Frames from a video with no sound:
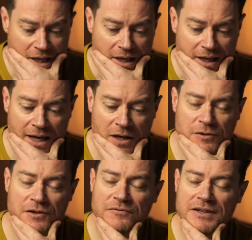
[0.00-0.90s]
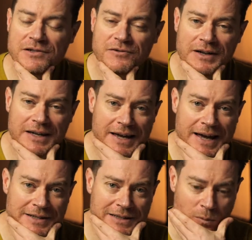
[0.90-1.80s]
How does freeze drying
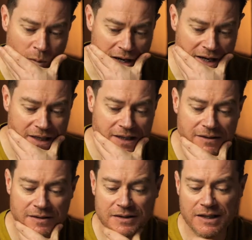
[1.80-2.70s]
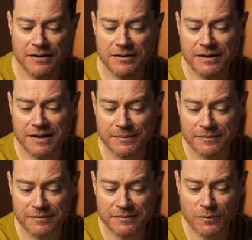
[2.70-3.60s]
actually work?
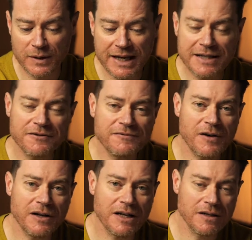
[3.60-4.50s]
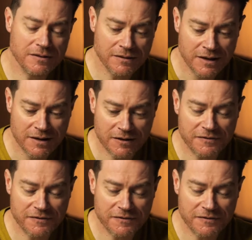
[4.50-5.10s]
So we need to follow the